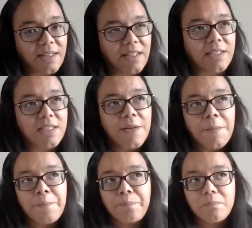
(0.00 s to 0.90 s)
that
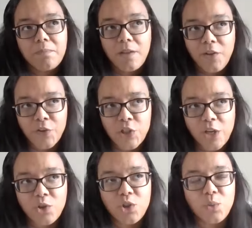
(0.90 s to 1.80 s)
the
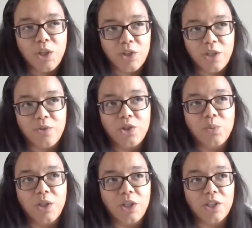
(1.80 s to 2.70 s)
social works,
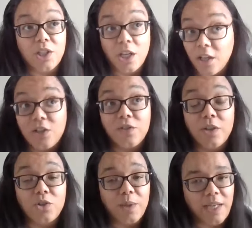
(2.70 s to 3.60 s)
a lot of
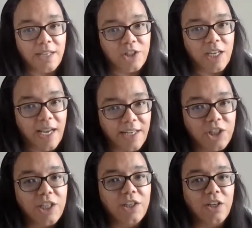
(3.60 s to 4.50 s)
social work
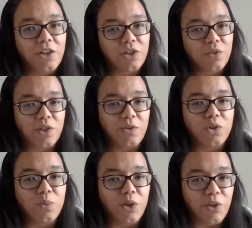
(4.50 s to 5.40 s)
education, a lot of
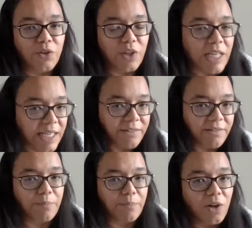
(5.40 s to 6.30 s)
social work, the thinking
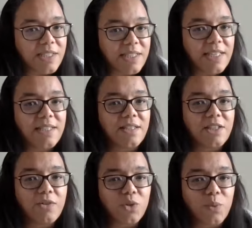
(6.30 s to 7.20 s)
around policies in
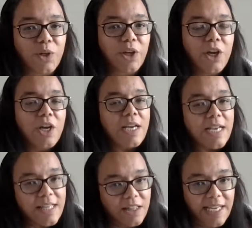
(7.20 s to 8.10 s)
social work,
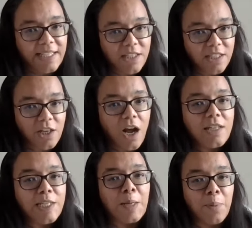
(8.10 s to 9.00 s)
its
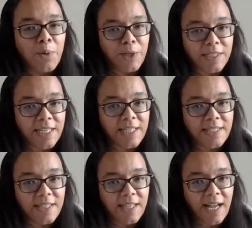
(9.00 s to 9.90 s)
starting point
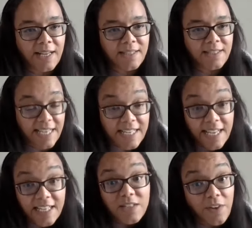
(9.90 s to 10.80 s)
is that it
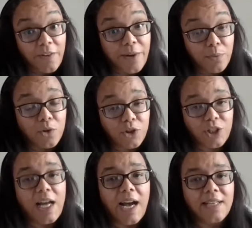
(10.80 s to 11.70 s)
is very
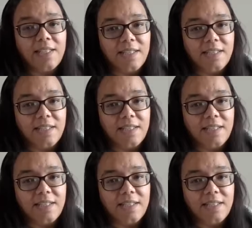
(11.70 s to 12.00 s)
much that